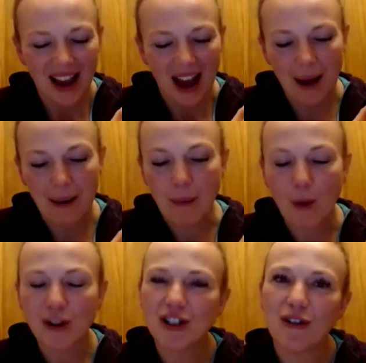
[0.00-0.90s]
And
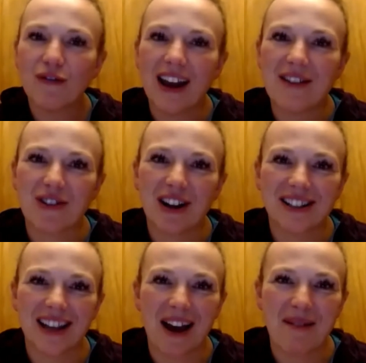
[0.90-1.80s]
what is your
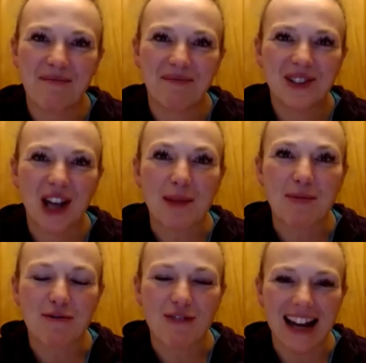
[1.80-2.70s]
favourite type
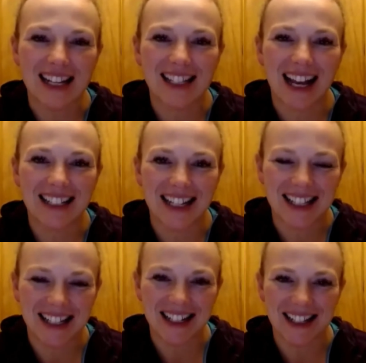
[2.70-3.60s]
of race and
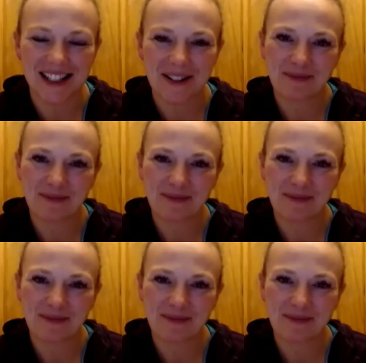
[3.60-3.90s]
distance?